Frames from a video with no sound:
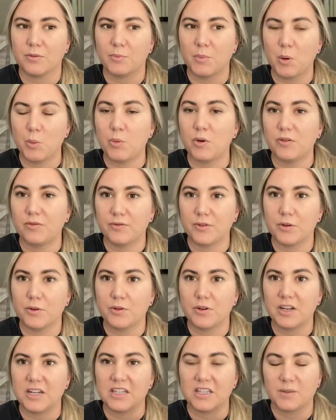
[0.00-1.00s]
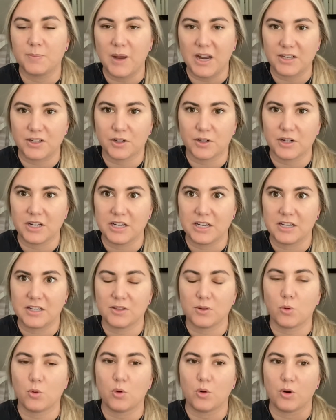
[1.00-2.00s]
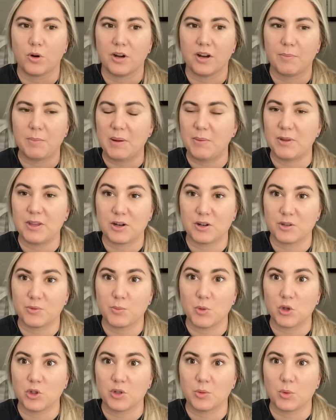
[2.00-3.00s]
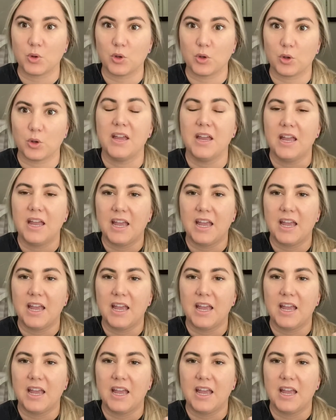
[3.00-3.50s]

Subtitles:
mobile food inspector is, or maybe there's multiple,